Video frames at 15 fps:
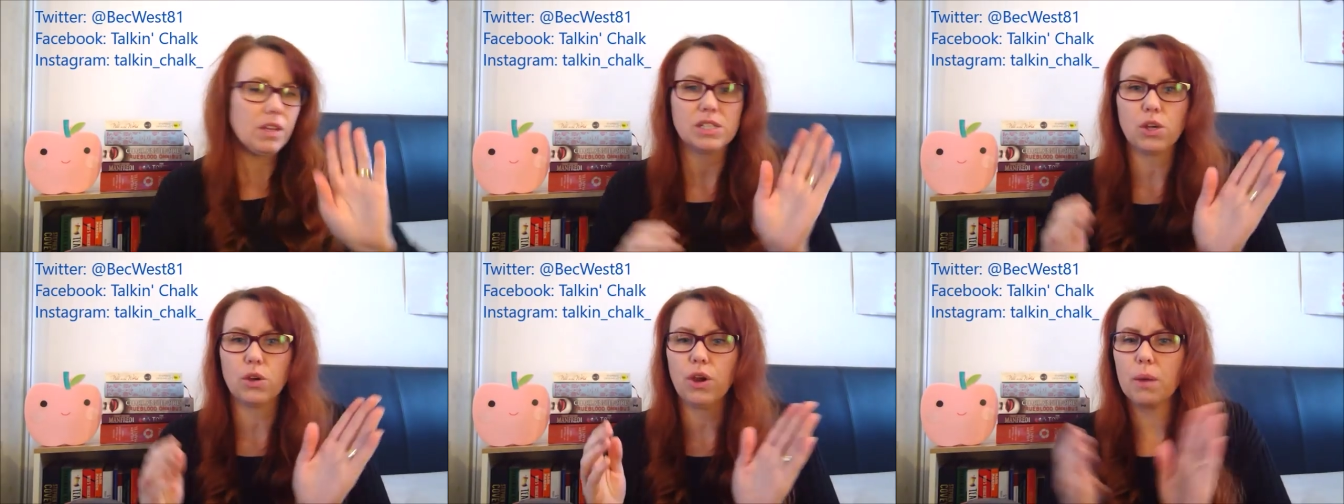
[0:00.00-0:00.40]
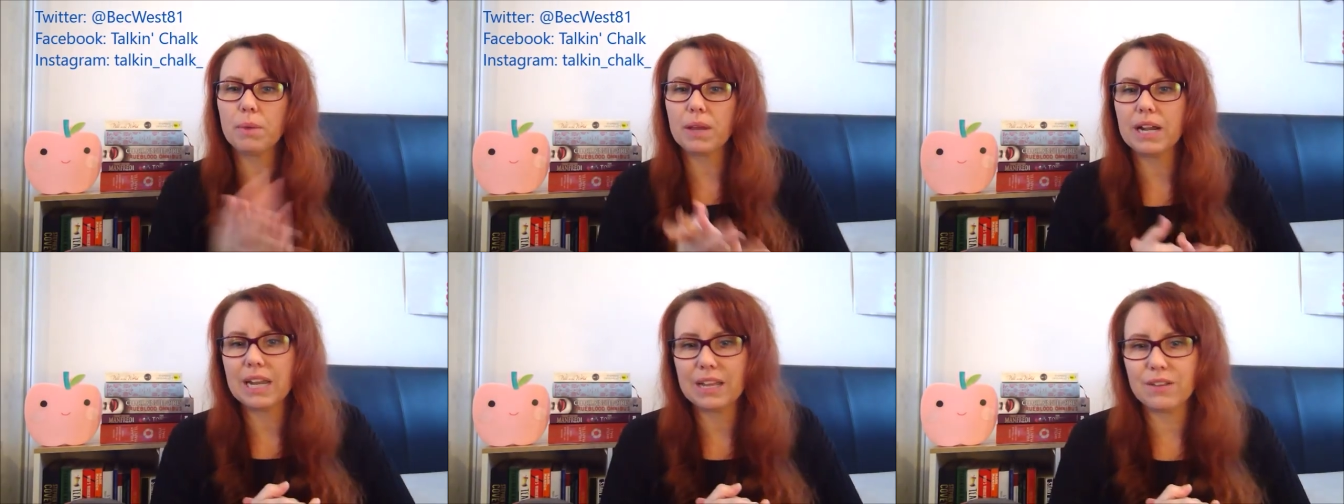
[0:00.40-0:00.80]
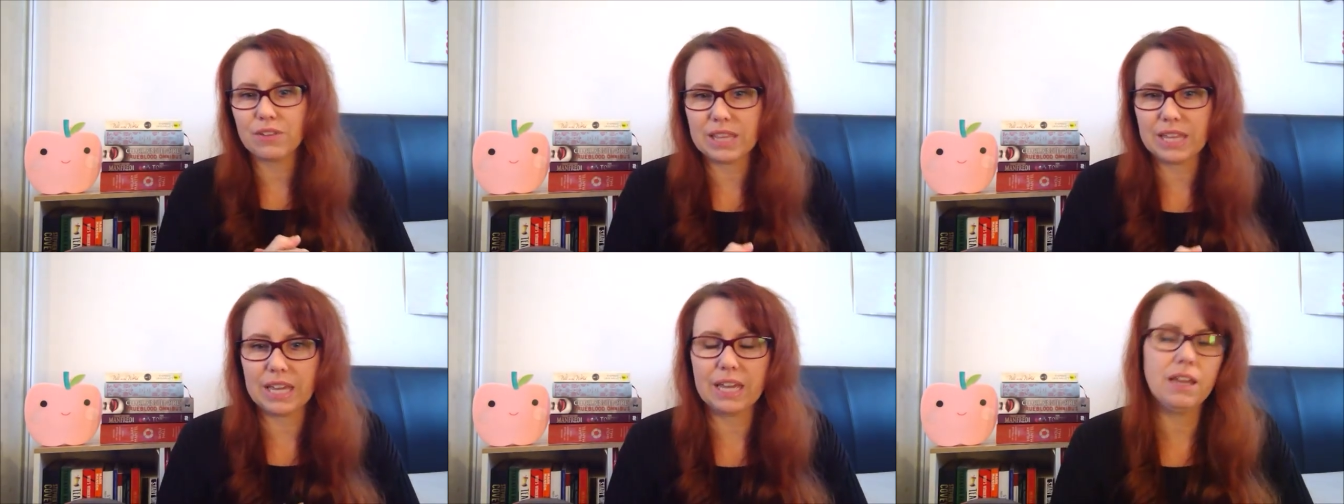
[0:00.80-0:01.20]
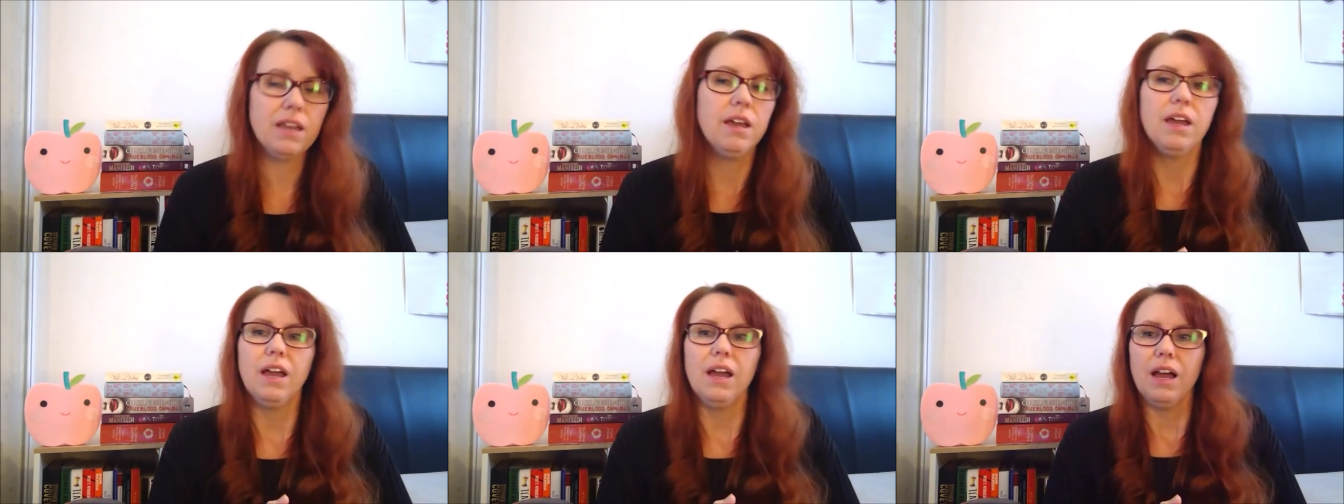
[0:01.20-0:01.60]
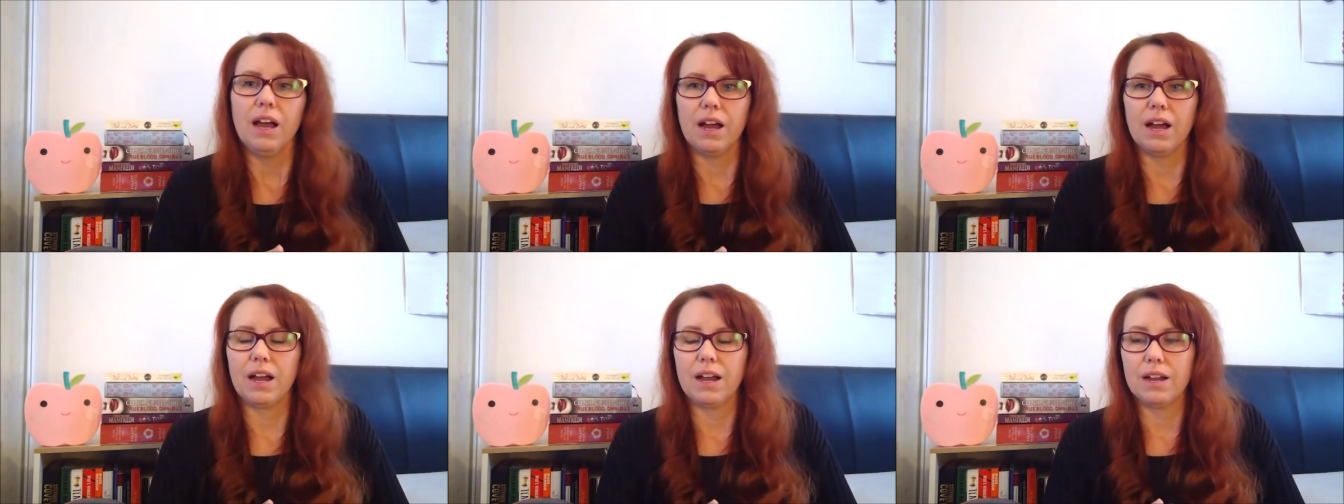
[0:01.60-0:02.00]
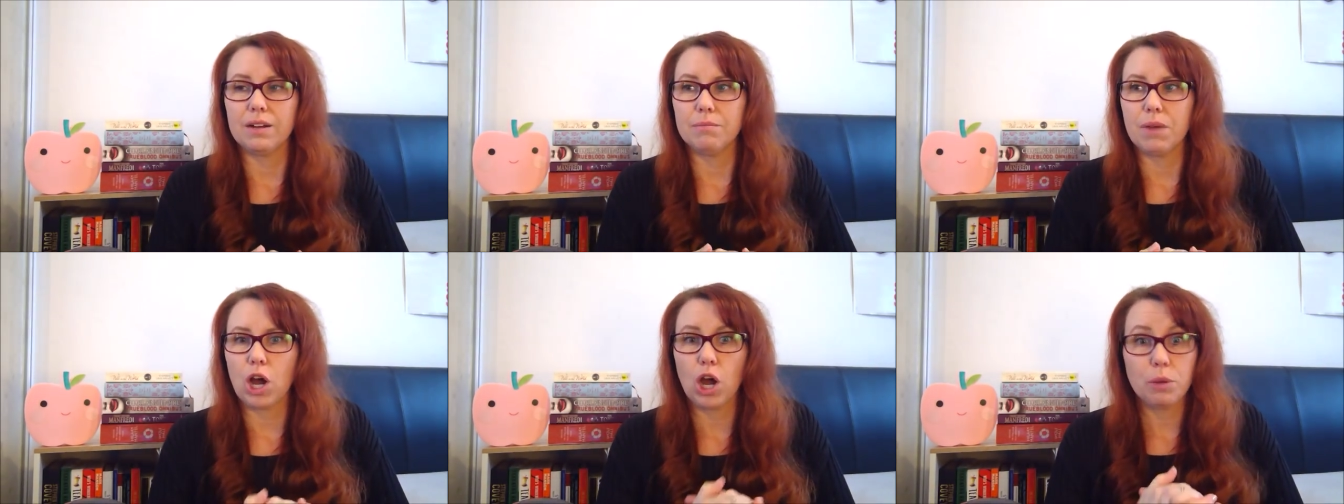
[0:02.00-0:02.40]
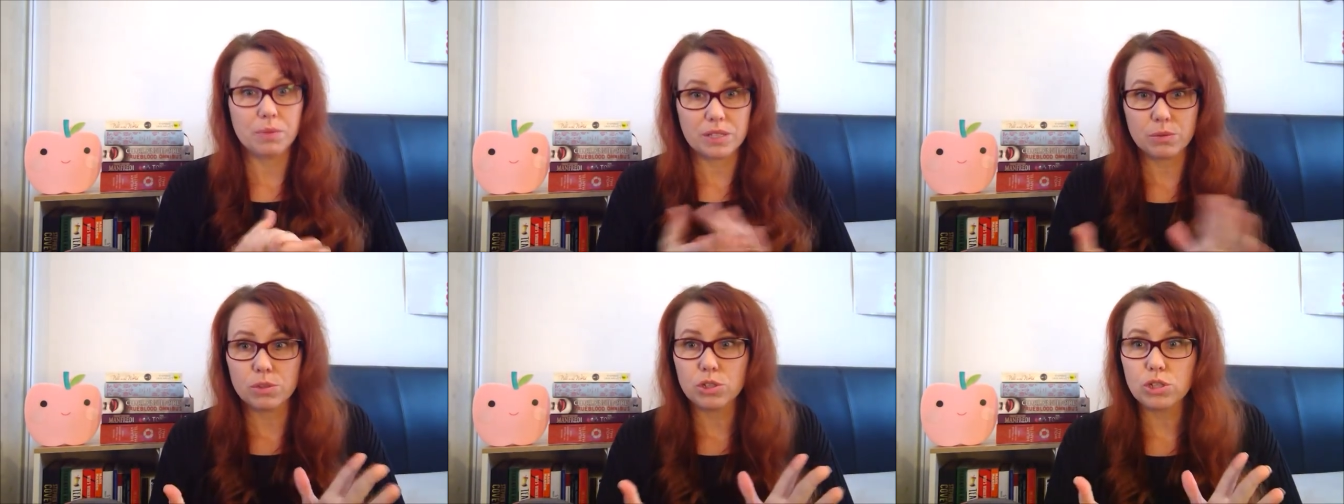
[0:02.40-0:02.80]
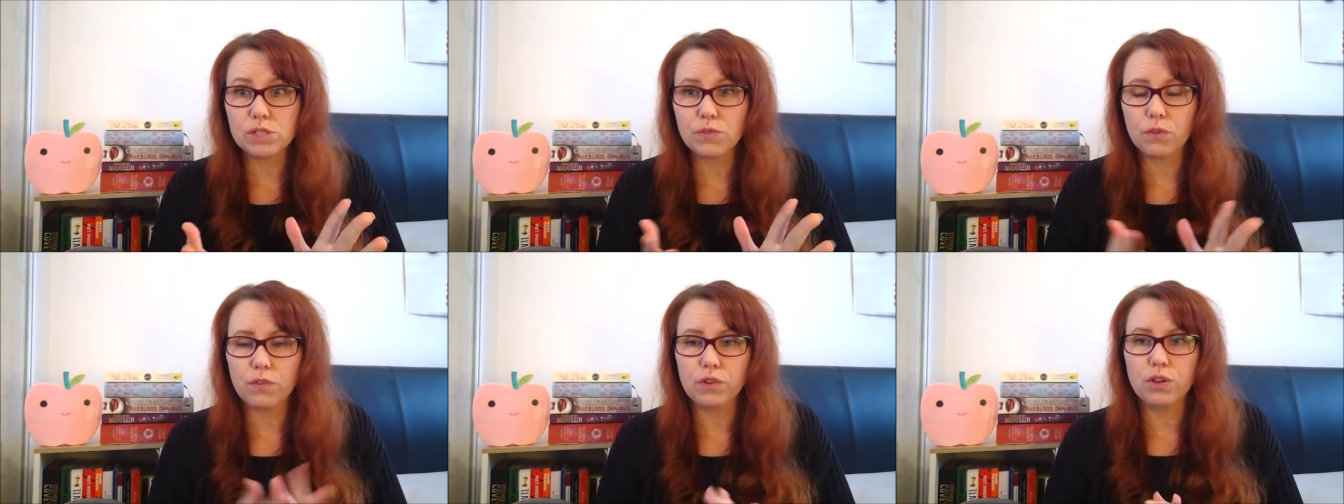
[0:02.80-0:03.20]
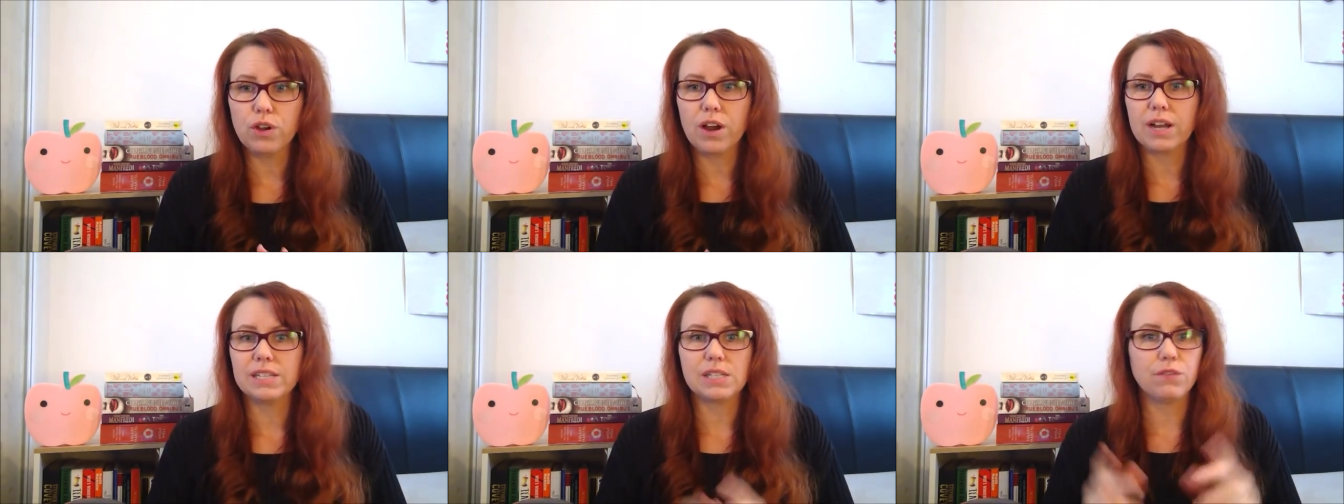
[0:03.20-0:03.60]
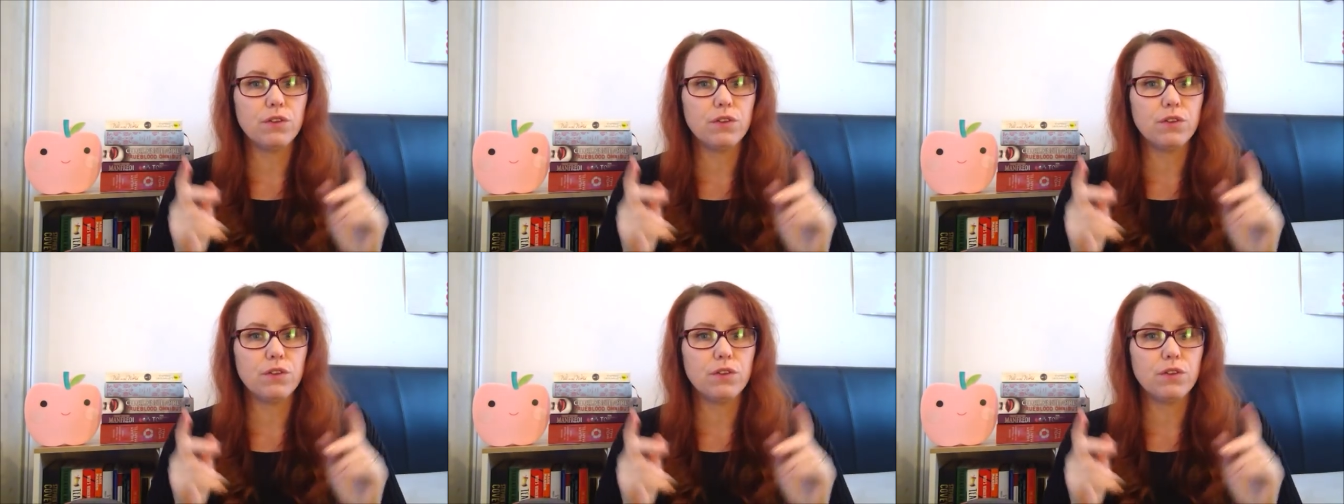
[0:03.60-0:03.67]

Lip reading: So I'm going to leave it there. I hope this was useful for you guys.